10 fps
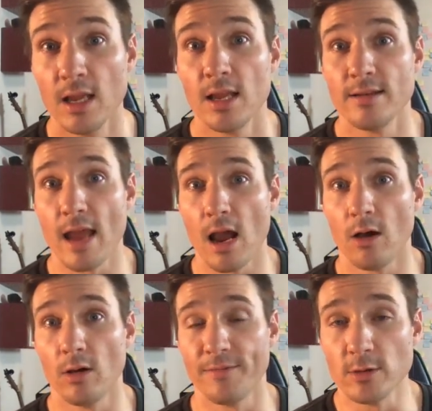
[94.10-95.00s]

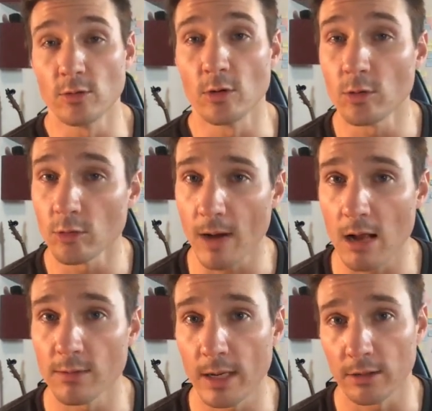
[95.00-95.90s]
Now, if you Google
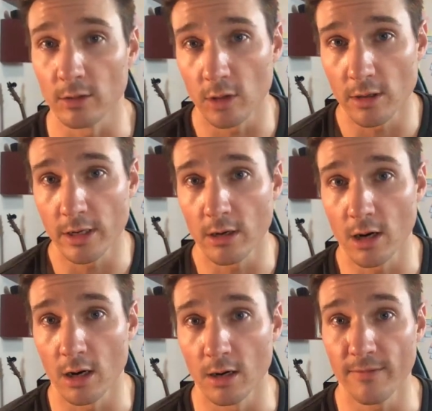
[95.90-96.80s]
around about the learning
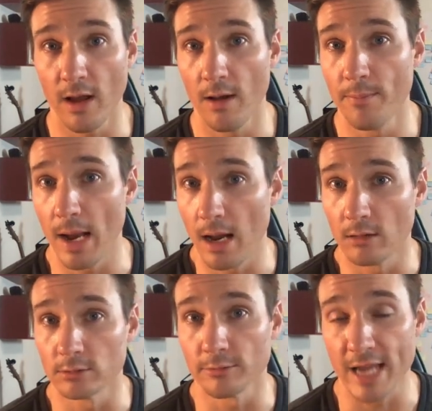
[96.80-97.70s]
curve
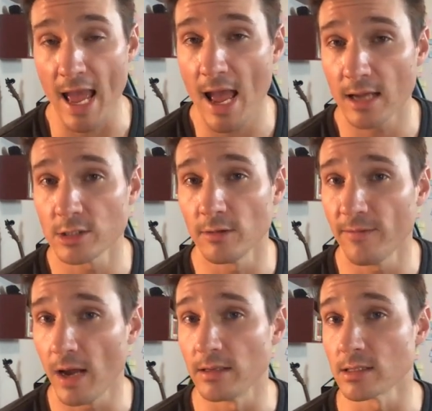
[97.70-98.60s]
about React, you'll
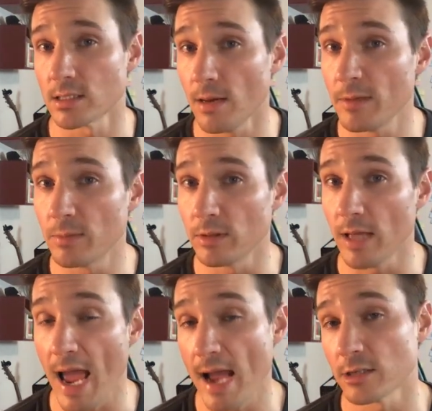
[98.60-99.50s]
find that some people
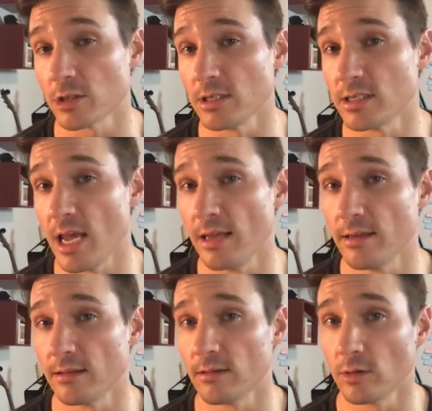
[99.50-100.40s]
actually say
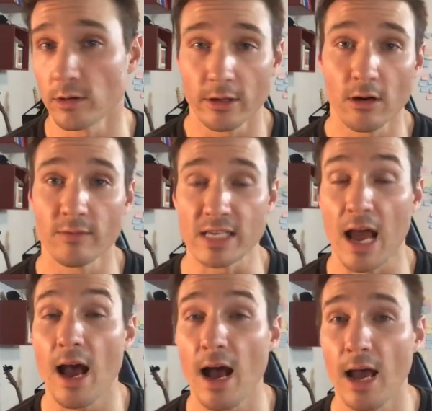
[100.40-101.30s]
that the learning curve is
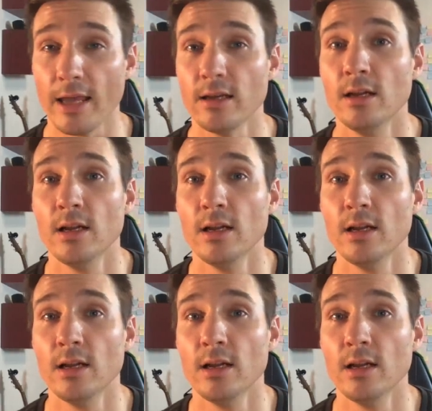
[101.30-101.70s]
high.